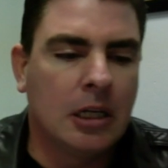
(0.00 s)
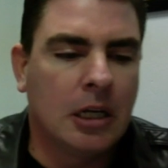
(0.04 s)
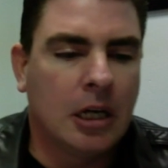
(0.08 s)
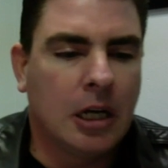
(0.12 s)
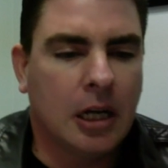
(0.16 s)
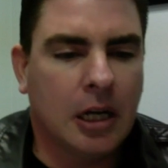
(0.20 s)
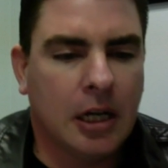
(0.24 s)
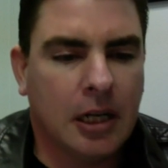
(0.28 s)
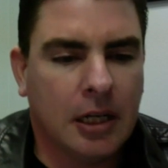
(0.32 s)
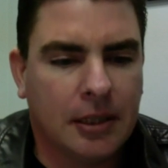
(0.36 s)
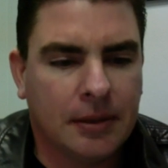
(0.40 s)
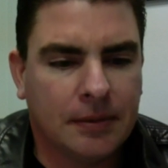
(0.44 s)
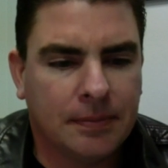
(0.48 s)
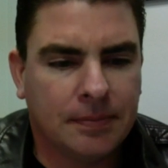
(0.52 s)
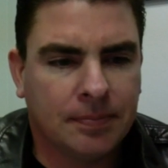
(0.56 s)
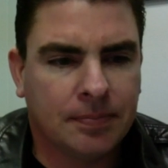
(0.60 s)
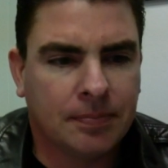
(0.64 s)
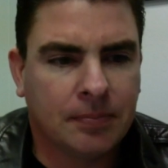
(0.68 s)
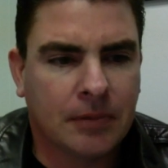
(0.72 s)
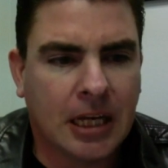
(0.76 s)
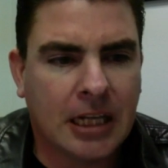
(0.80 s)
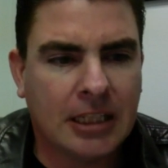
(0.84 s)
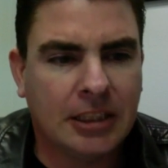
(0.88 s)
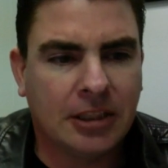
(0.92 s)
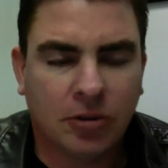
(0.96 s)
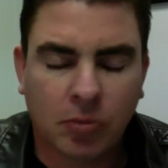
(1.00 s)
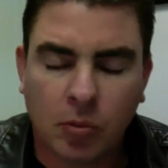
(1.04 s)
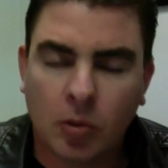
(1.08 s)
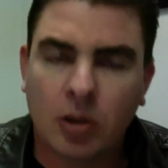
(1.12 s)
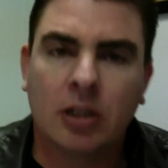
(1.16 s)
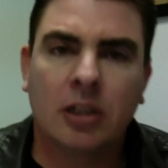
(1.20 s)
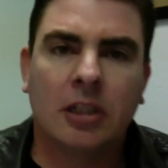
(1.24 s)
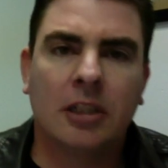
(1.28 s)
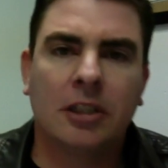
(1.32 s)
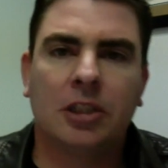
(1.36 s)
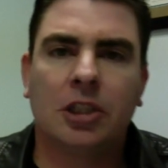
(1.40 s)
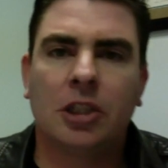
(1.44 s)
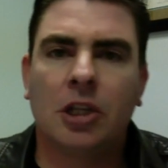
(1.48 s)
I just wanted
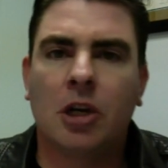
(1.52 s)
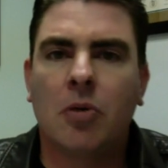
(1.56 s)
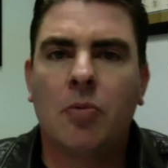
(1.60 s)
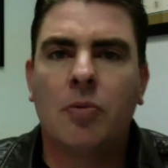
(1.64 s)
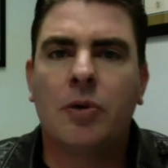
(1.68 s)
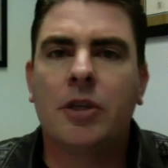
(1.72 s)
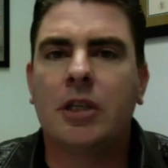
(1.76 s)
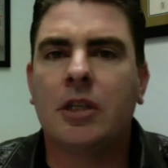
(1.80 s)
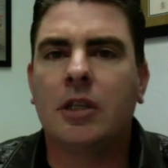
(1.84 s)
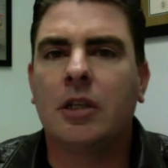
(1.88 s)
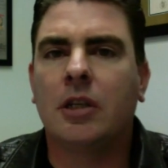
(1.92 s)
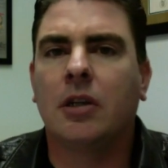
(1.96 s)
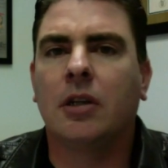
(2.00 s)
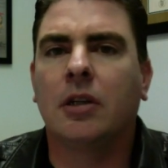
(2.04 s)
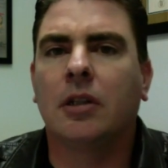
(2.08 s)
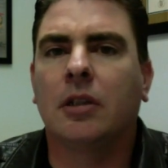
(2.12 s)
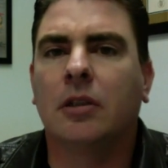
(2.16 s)
to let you know we.